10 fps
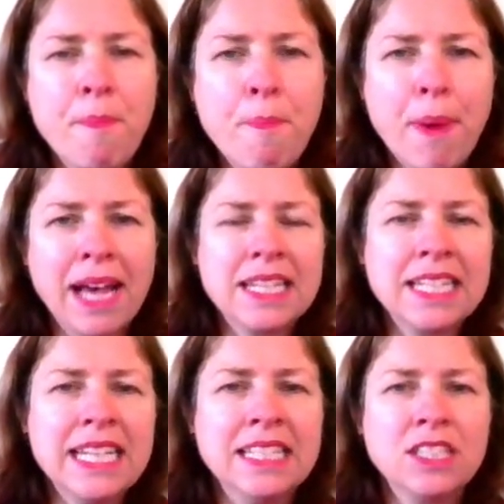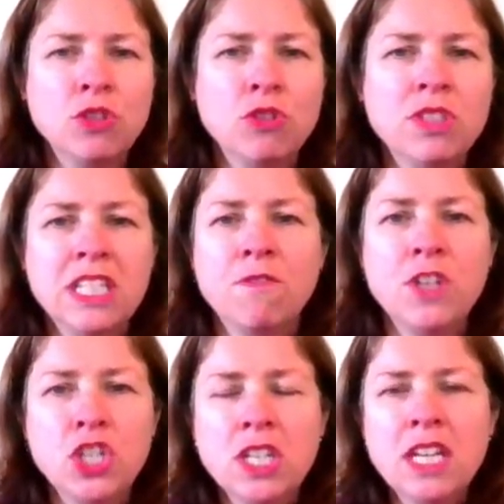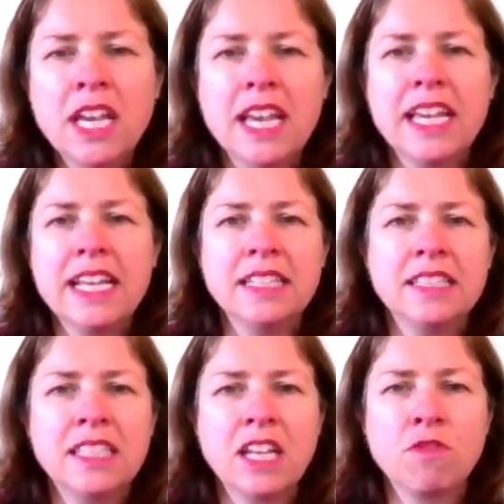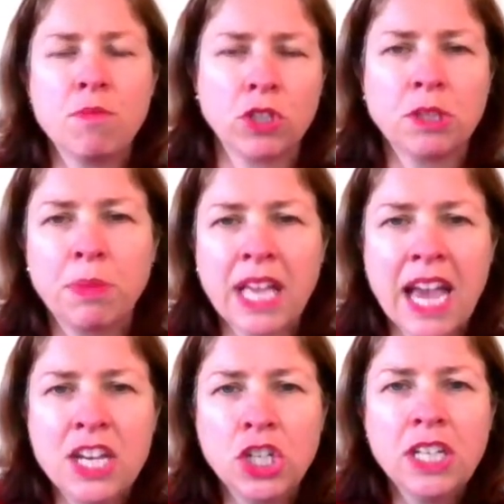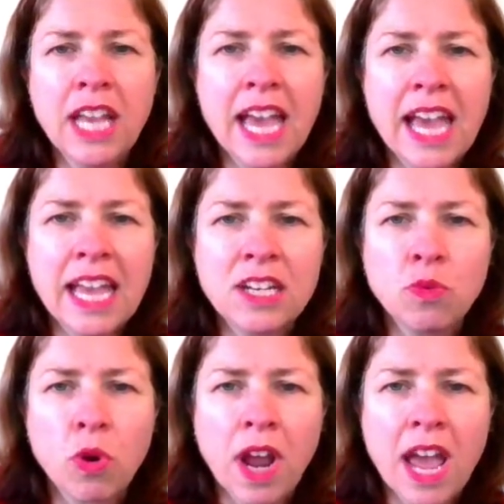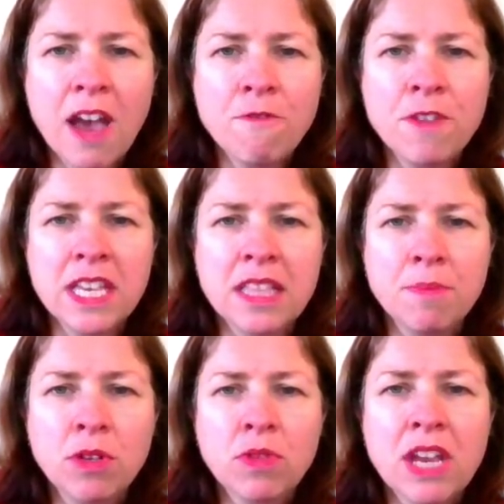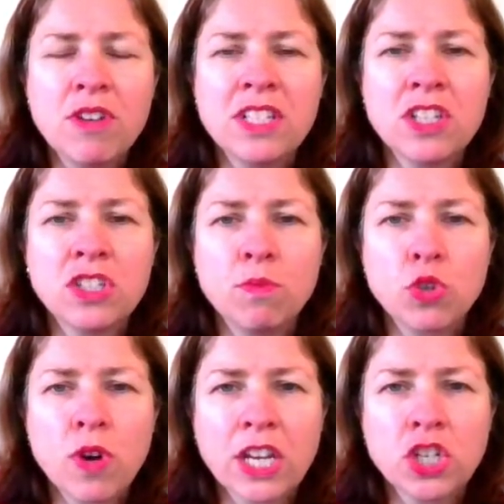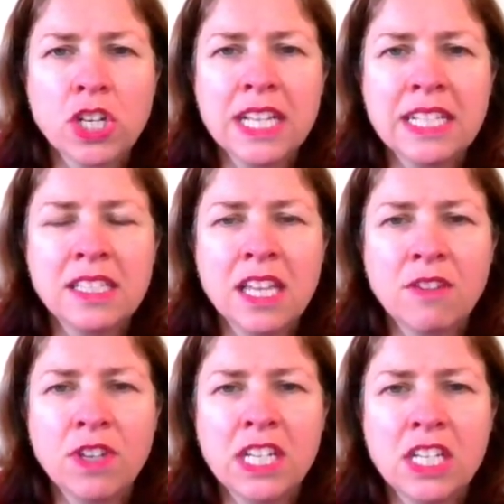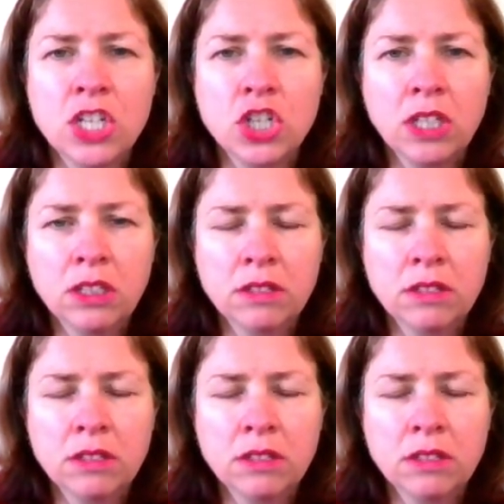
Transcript: but it's using division instead of multiplication, and what I have in the middle there is a subtraction instead of an addition.